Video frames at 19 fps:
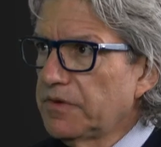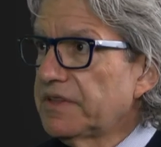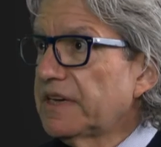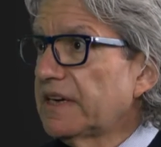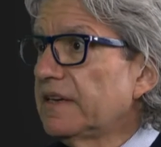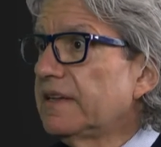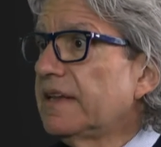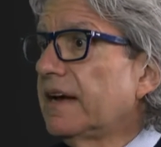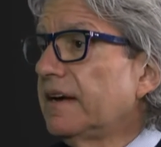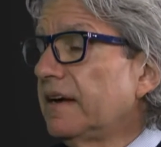
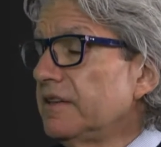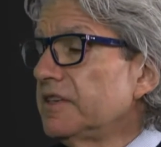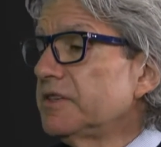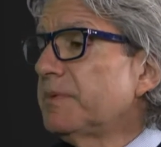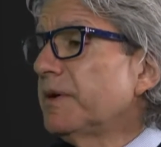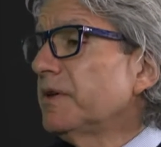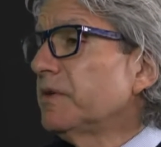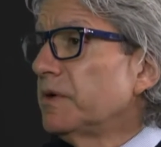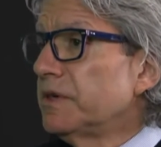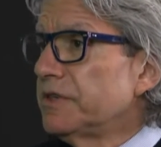Without a doubt. And this,
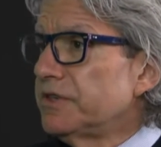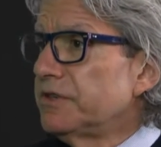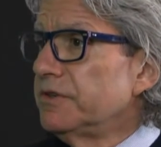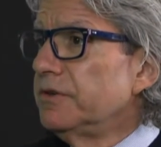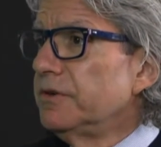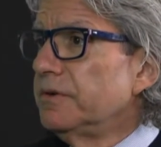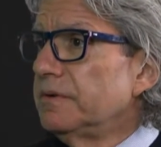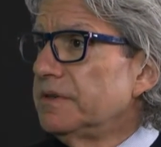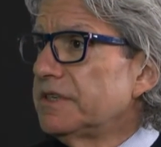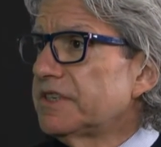by the way, is
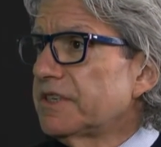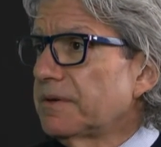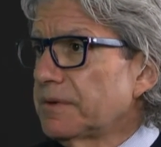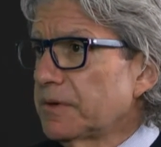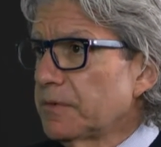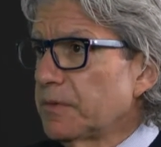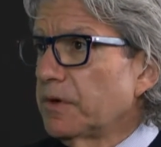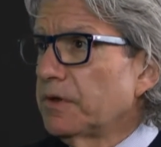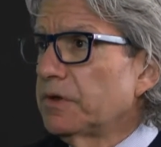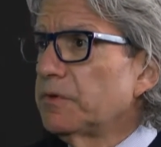new. This is
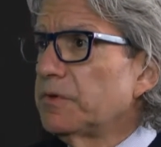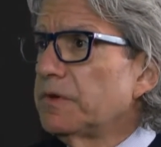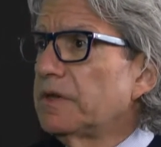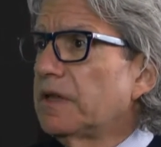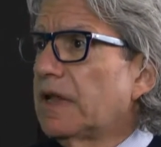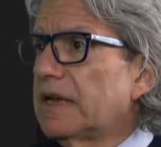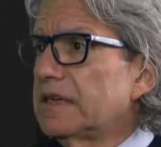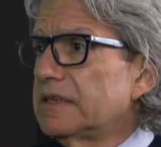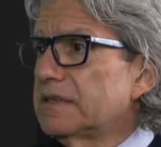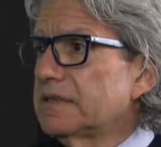something we only
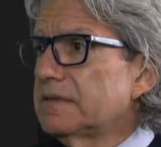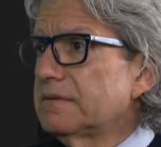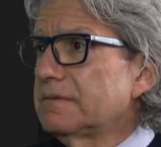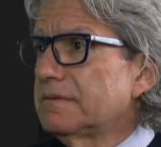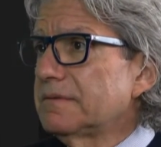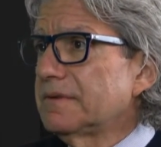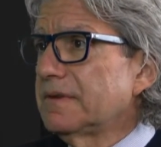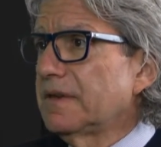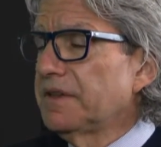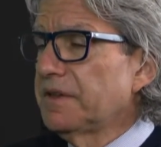realized
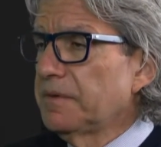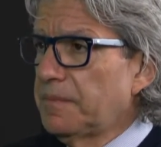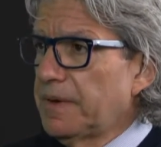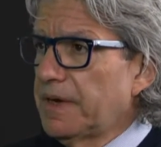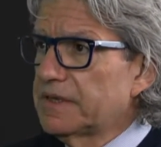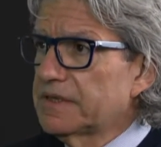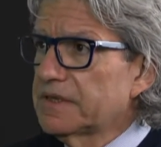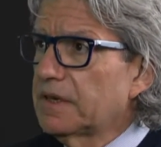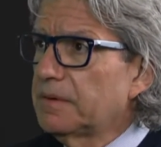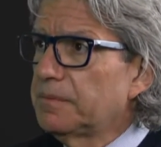in the
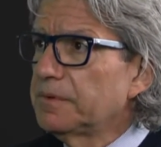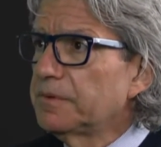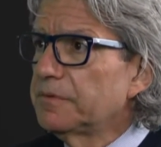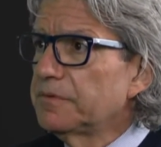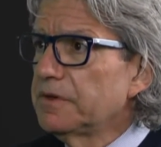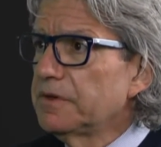past couple